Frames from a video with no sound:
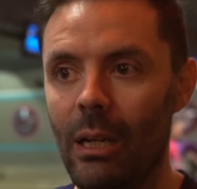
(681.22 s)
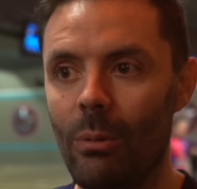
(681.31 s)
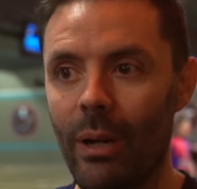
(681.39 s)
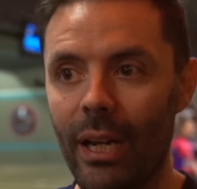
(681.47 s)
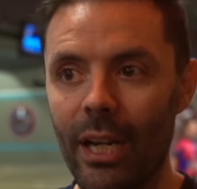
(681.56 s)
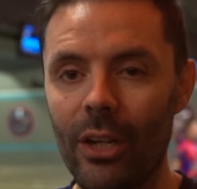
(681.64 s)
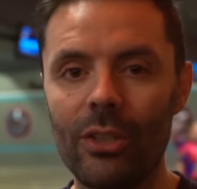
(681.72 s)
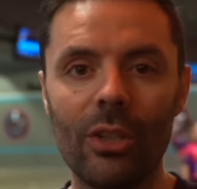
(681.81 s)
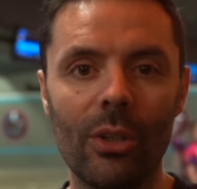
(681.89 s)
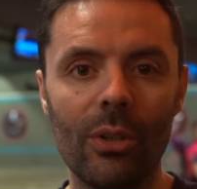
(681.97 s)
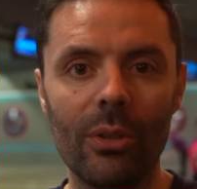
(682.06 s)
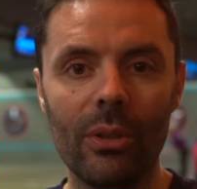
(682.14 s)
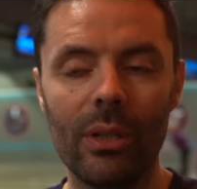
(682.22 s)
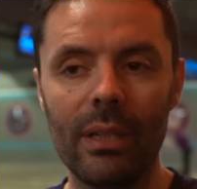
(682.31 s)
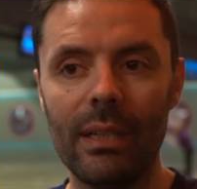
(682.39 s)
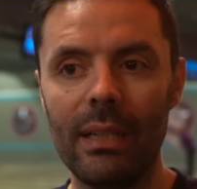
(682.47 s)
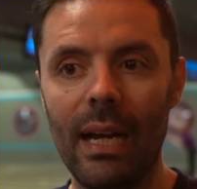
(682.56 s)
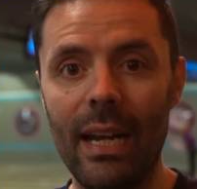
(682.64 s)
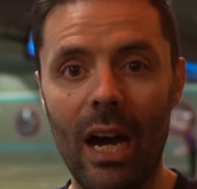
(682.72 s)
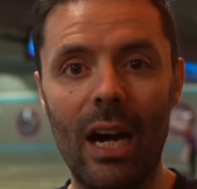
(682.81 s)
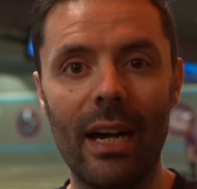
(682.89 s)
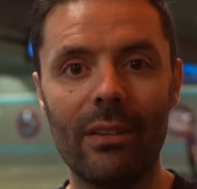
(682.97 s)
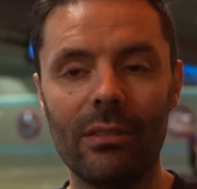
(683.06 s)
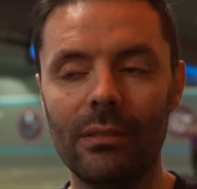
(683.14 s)
We're going to go to an
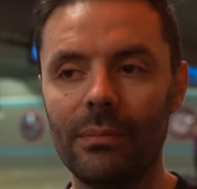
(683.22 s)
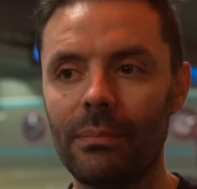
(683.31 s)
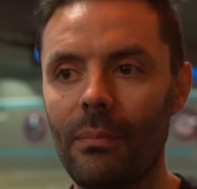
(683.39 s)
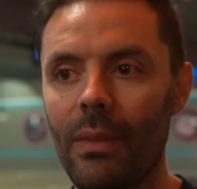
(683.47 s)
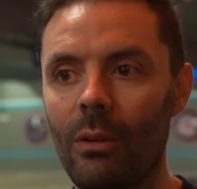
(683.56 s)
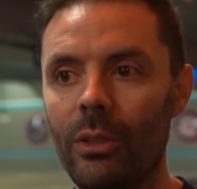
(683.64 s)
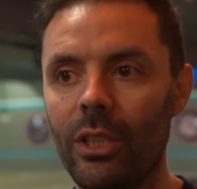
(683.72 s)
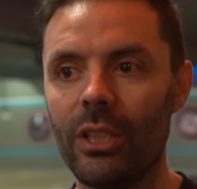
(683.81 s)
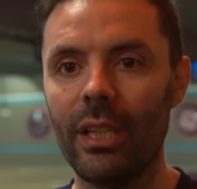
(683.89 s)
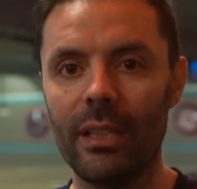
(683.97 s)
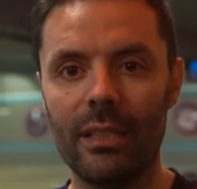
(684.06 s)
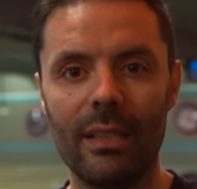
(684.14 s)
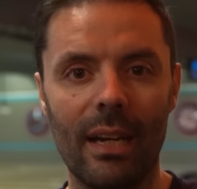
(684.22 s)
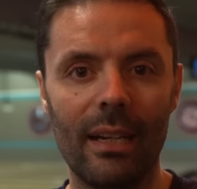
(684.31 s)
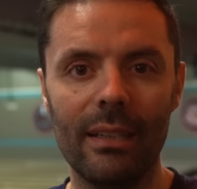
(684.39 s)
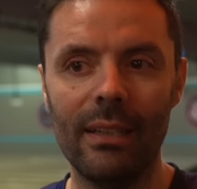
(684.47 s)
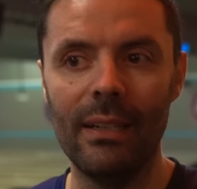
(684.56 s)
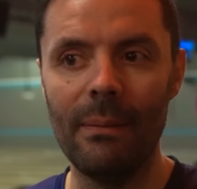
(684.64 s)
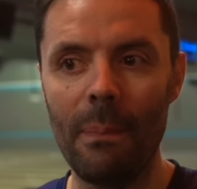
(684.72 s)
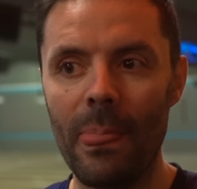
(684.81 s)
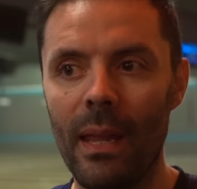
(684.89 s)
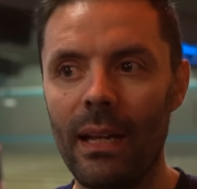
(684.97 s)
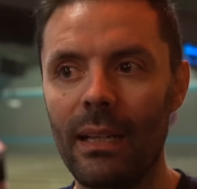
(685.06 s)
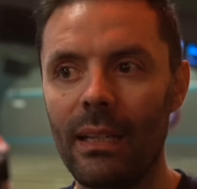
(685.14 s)
idle, which is just
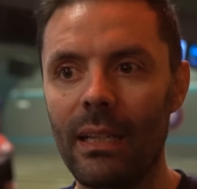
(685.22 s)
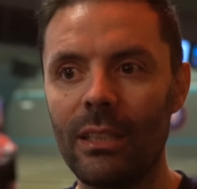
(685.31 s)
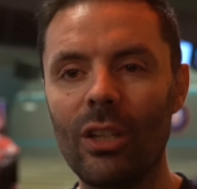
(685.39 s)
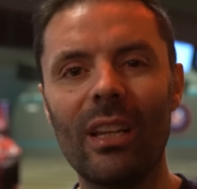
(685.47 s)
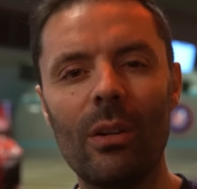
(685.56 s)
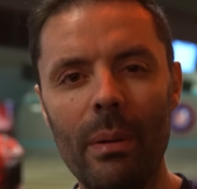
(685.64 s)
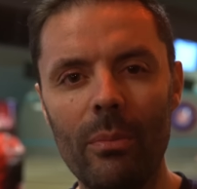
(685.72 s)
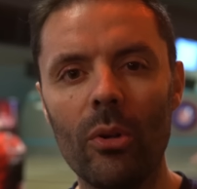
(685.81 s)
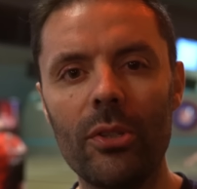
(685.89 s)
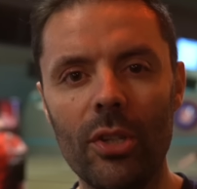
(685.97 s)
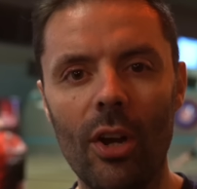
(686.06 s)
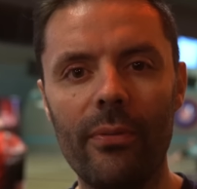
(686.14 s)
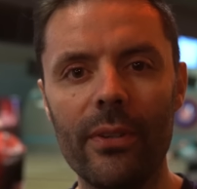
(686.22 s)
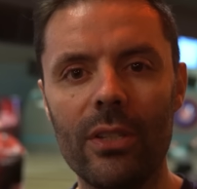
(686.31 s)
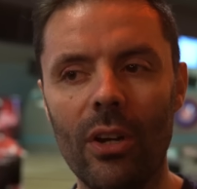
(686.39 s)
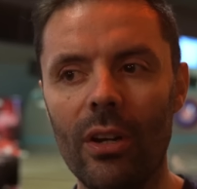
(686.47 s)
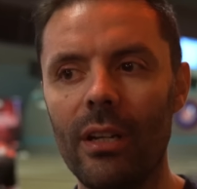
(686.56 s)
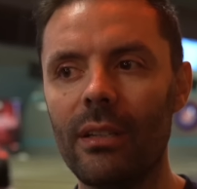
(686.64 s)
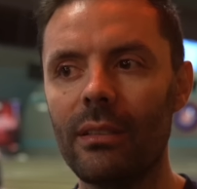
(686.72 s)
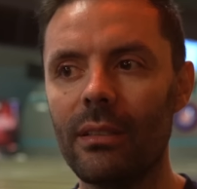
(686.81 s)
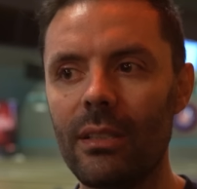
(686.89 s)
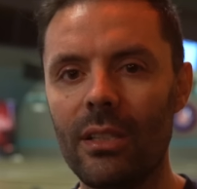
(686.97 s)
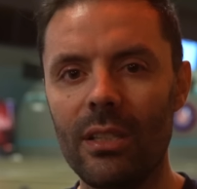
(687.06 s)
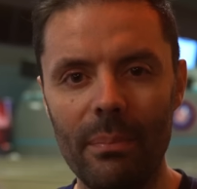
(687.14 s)
it's got a little bit more surface on it,
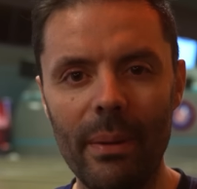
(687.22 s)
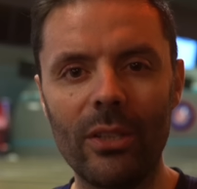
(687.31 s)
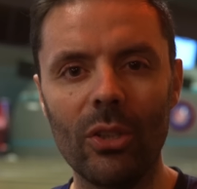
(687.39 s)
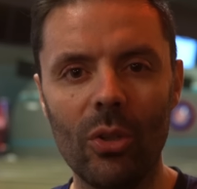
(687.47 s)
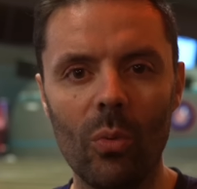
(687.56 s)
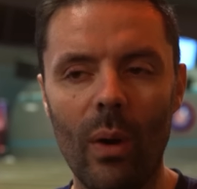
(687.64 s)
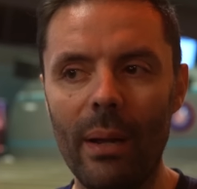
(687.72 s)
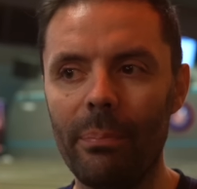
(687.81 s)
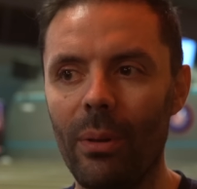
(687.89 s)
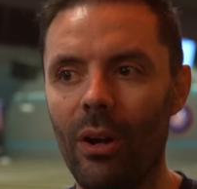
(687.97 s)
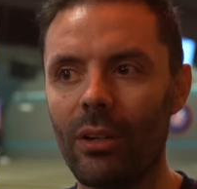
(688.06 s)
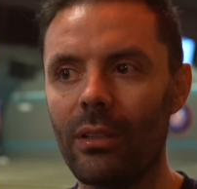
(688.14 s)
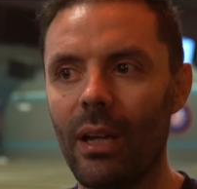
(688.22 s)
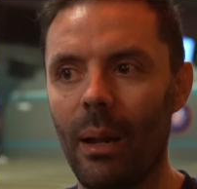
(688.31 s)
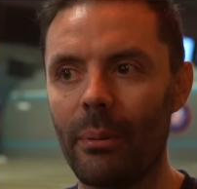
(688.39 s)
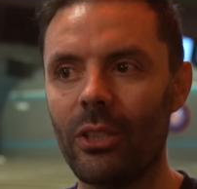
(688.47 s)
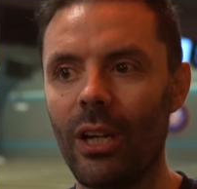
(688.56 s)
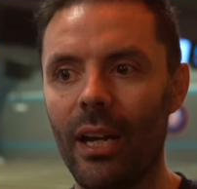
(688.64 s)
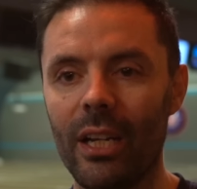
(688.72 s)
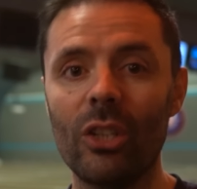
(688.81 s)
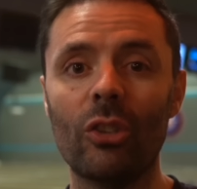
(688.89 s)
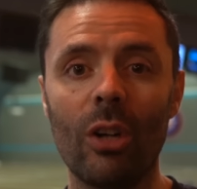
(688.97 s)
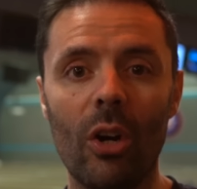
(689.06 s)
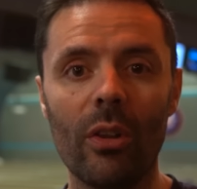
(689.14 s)
symmetrical weight block, and we'll try to
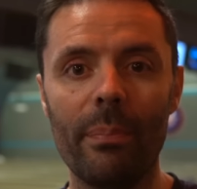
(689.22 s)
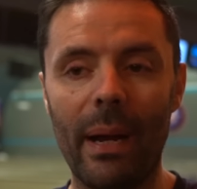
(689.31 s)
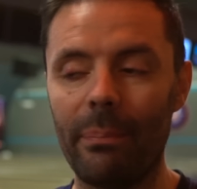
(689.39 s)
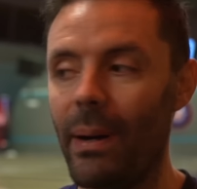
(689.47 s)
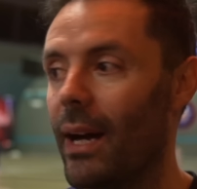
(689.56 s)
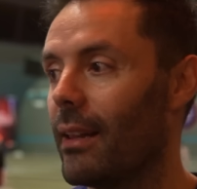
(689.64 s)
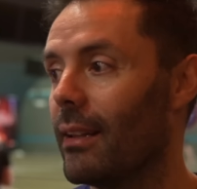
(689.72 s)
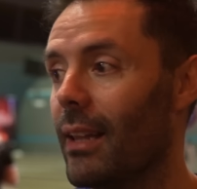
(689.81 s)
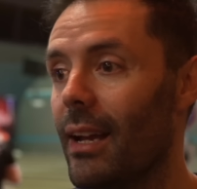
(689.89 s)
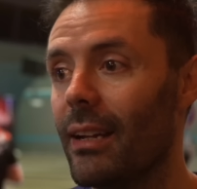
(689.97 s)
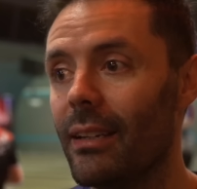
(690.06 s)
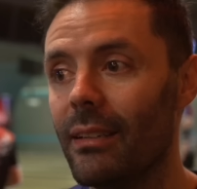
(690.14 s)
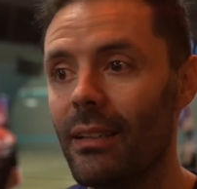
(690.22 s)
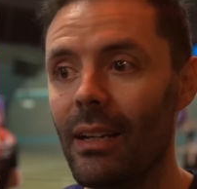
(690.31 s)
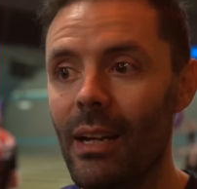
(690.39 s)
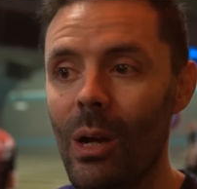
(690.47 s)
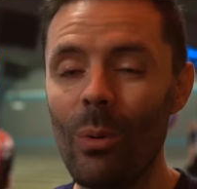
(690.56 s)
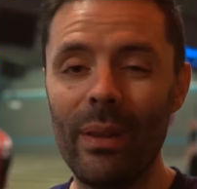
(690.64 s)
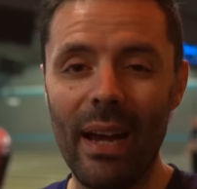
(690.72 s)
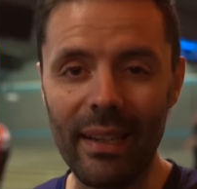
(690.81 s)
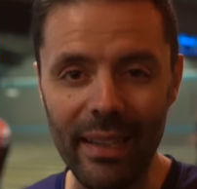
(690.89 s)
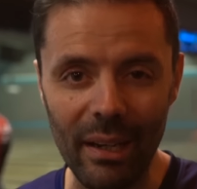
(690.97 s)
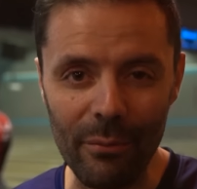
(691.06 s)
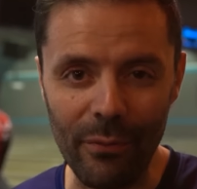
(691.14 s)
control the back part of the lane without
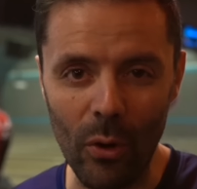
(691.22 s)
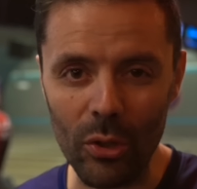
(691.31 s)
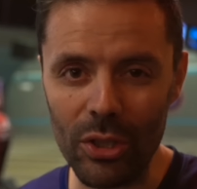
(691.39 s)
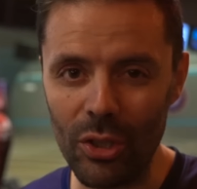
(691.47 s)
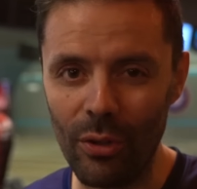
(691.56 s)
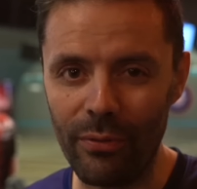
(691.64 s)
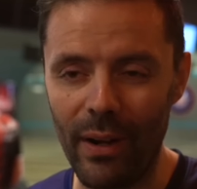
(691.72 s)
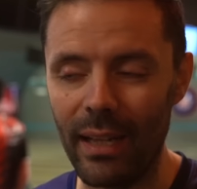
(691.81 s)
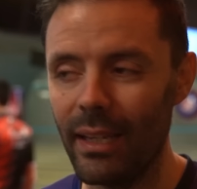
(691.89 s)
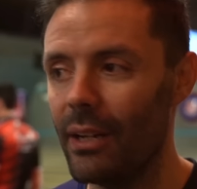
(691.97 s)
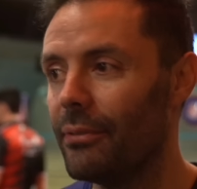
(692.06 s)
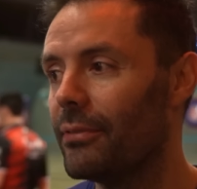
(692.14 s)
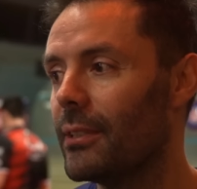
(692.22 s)
getting forced too far left.